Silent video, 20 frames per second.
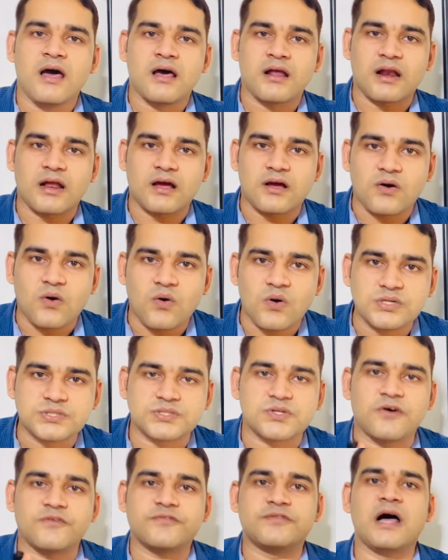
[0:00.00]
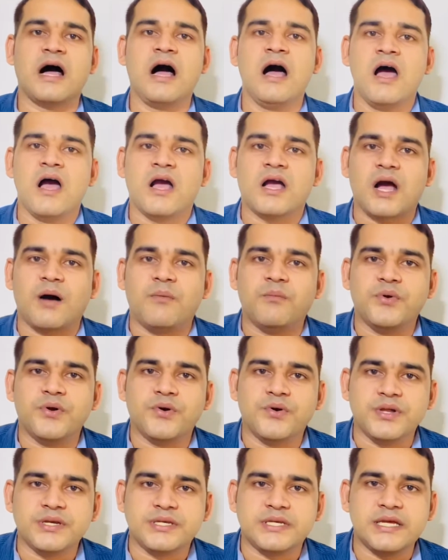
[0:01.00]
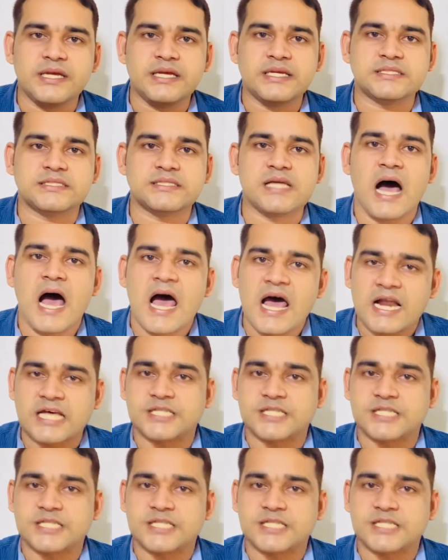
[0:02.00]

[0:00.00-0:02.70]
records of the community is the